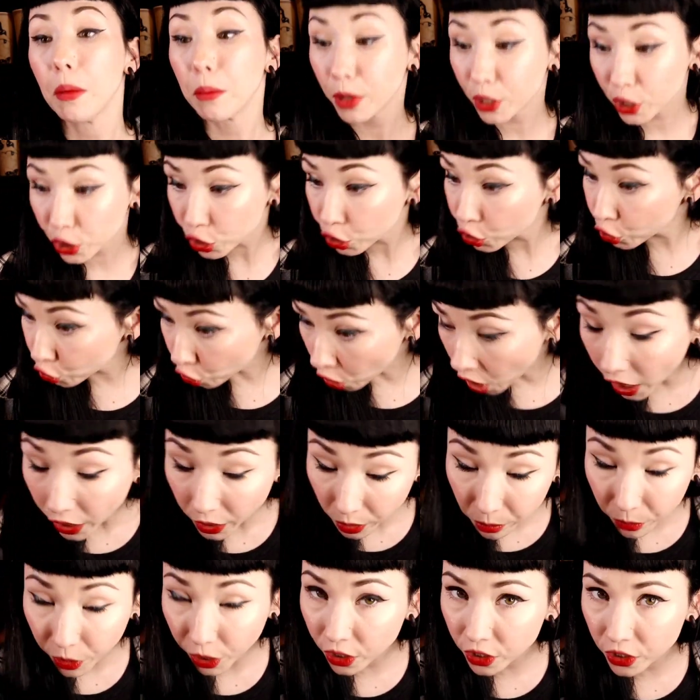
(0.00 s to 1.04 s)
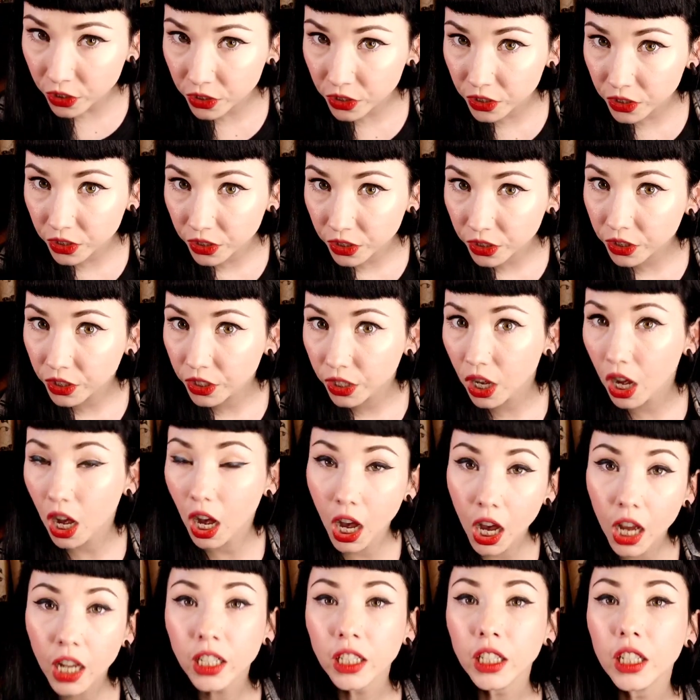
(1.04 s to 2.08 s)
but astronomers
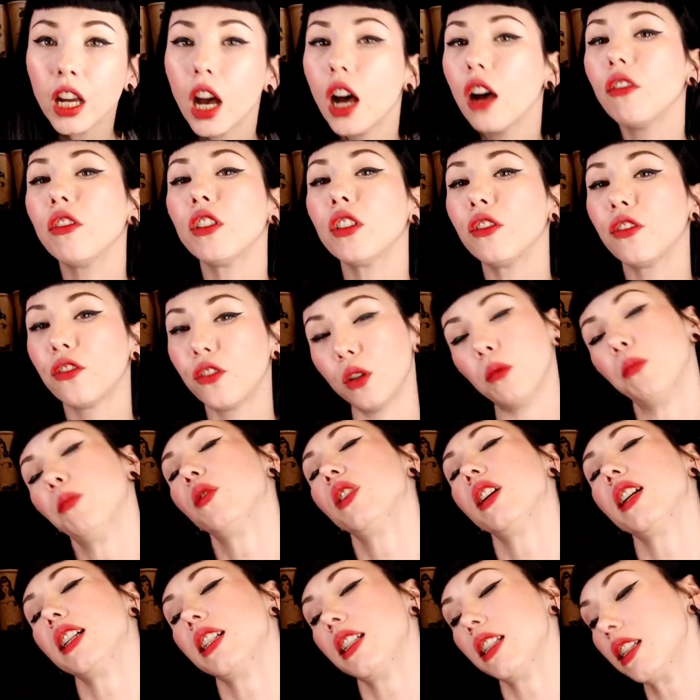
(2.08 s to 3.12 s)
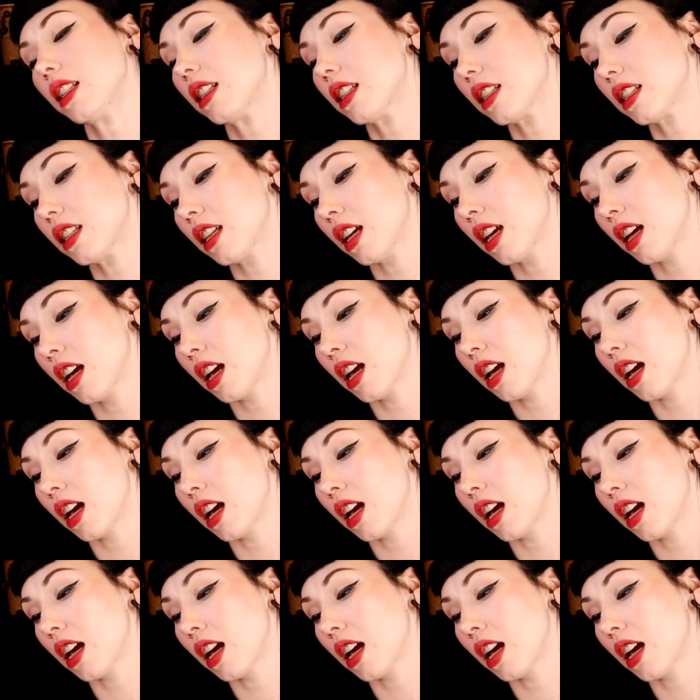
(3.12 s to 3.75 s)
uncovered footprints